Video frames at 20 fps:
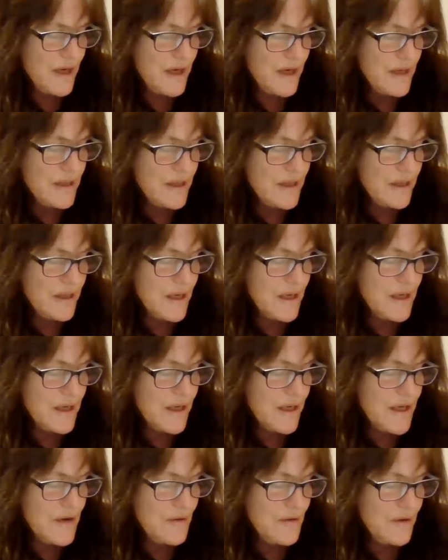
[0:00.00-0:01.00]

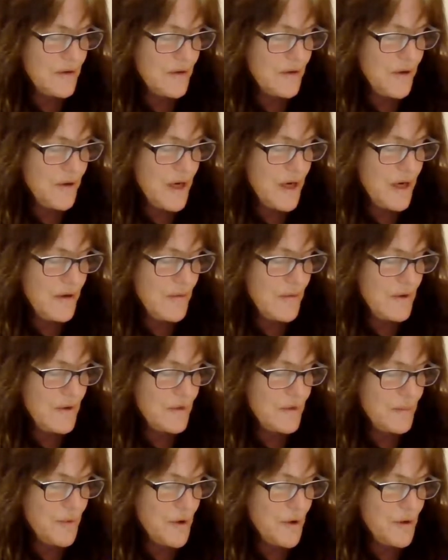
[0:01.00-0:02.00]
Discontinue screening once a
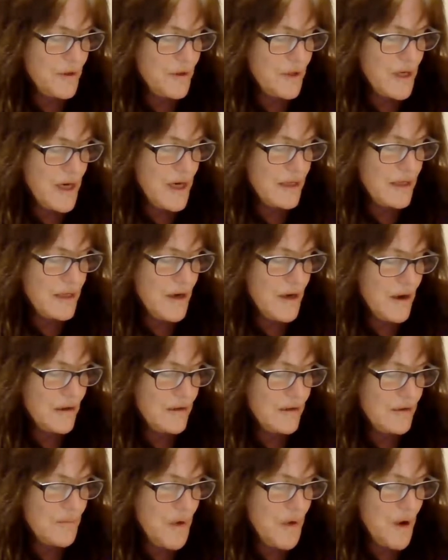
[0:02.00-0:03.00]
person has not
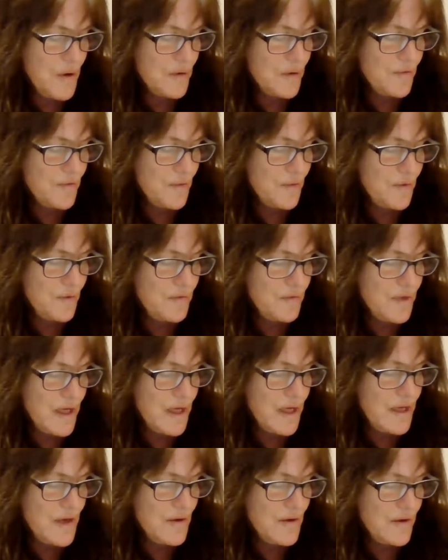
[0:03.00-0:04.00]
smoked for
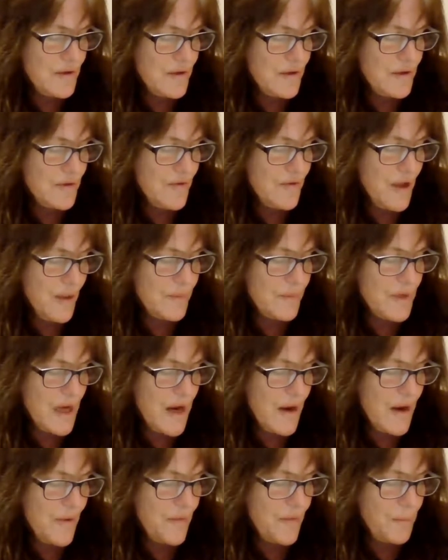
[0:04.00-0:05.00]
15 years or develops a
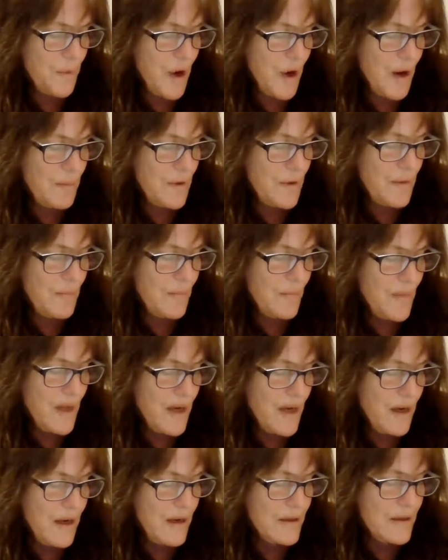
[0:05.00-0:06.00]
health problem
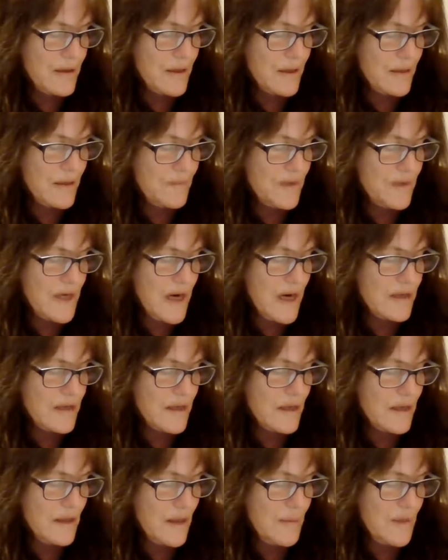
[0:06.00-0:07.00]
that substantially
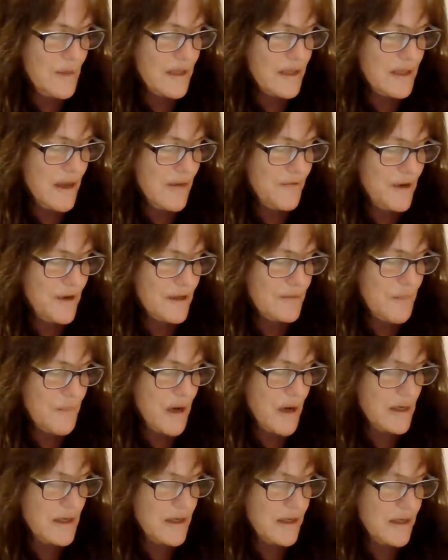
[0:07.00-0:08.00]
limits life
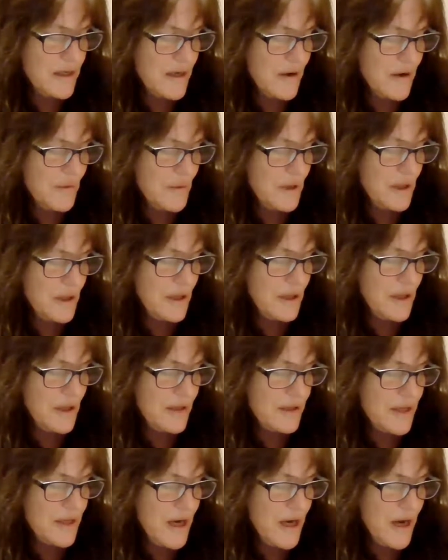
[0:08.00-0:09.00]
expectancy or willingness
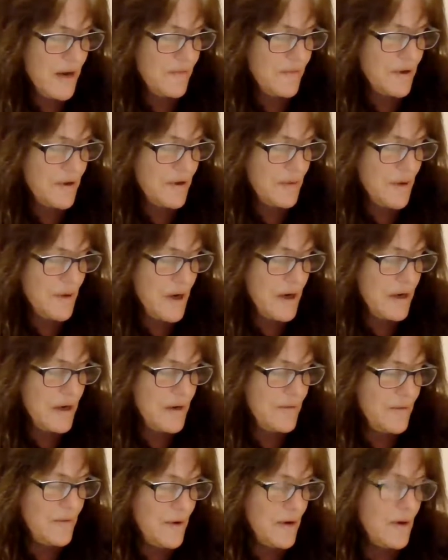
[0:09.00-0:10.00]
to have curative
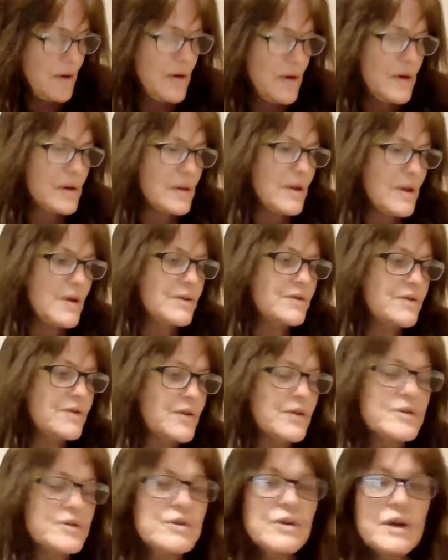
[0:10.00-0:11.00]
lung
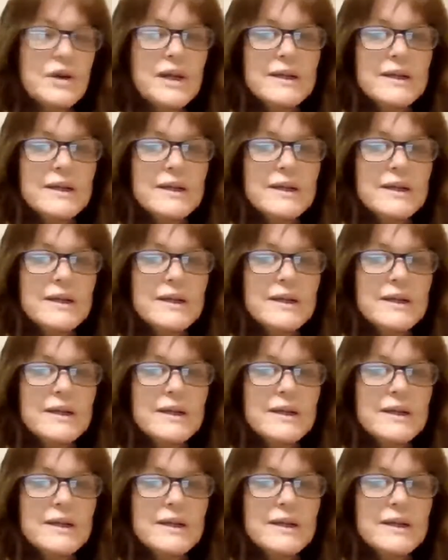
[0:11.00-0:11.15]
surgery.